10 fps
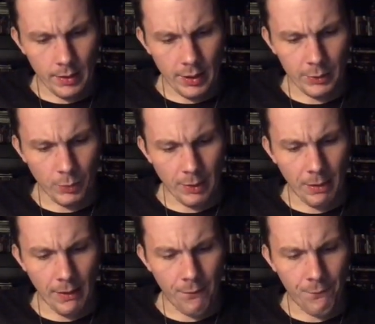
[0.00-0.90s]
He's one of
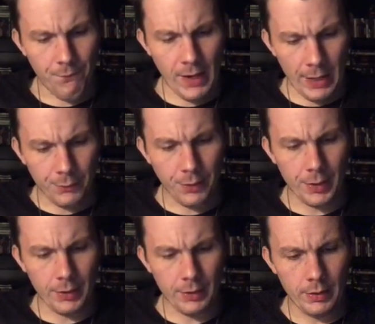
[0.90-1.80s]
my
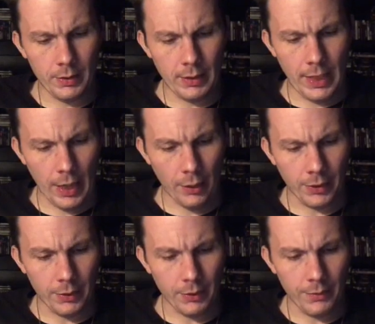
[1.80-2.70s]
favorite
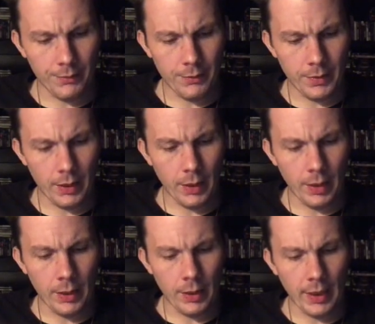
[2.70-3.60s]
character,
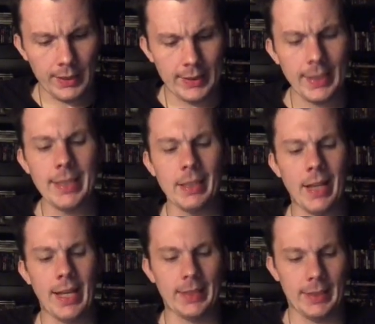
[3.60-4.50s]
uh, uh, Sidney
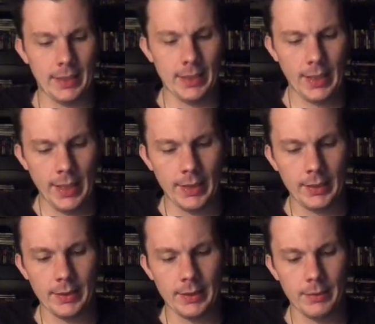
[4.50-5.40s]
Lassick
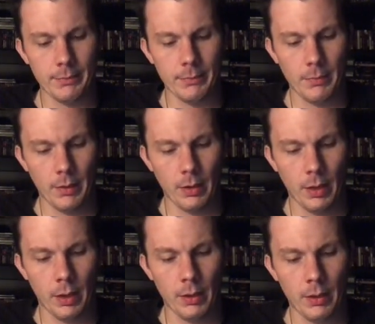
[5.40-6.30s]
as
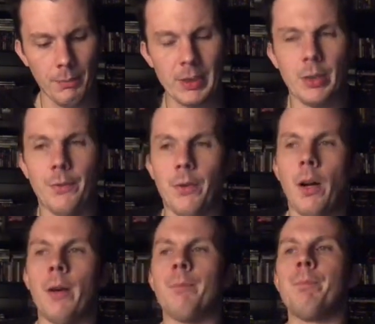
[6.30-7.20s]
uh, Mr.
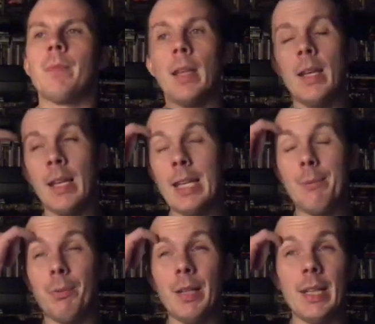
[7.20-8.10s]
Fromm. He
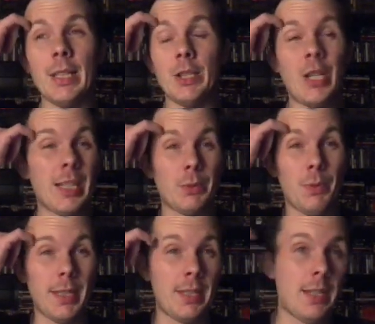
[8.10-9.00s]
played
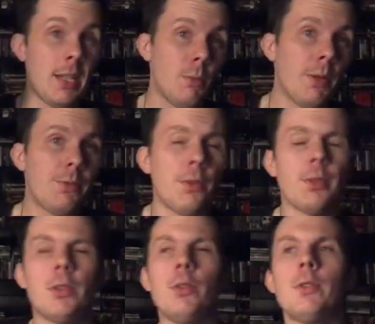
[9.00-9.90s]
Cheswick in One Floor of the
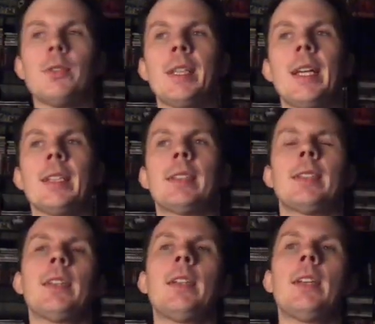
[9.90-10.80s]
Cuckoo's Nest.
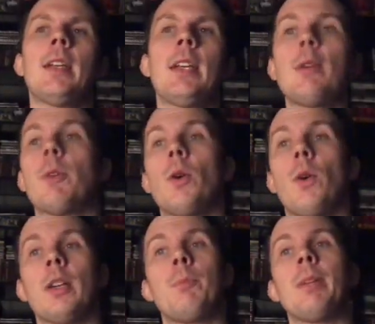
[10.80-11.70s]
He would go
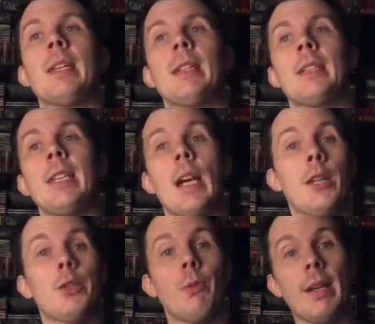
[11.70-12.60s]
on to be in the
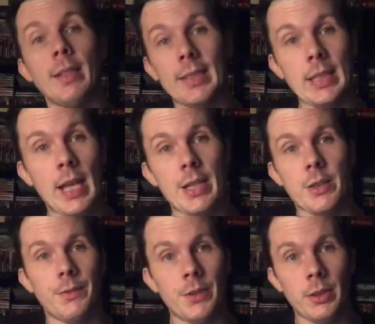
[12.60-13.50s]
underrated
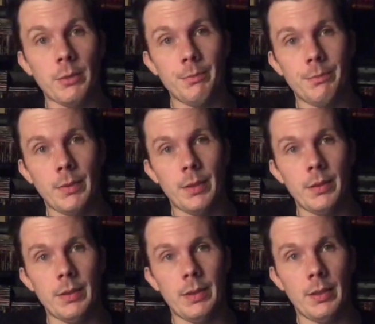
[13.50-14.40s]
slasher film,
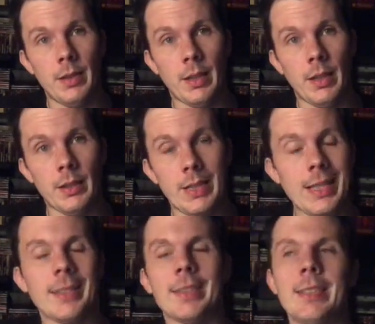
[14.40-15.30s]
uh, The
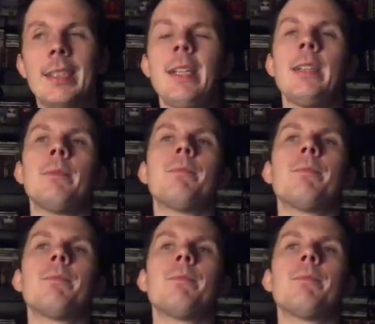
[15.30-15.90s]
Unseen.